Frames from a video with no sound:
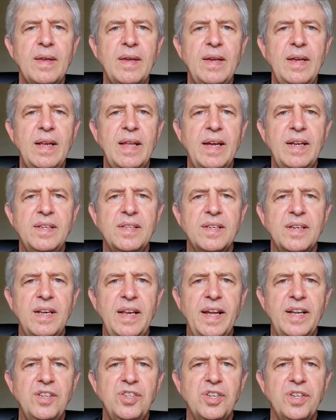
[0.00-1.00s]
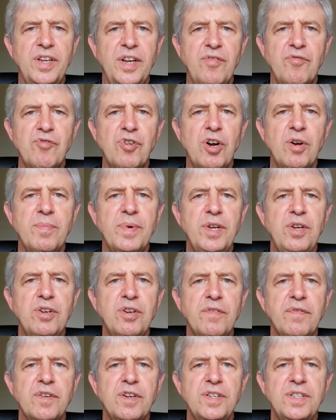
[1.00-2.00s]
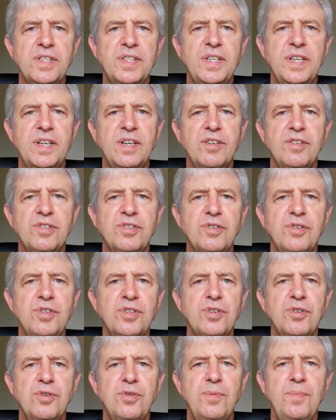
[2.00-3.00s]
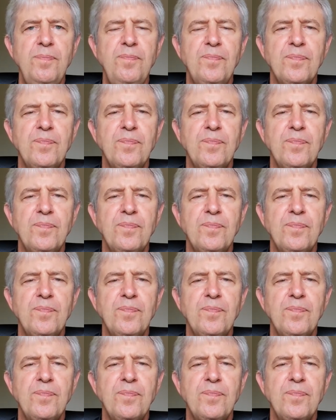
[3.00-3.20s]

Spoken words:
He later lectured at Roma University in Lesotho.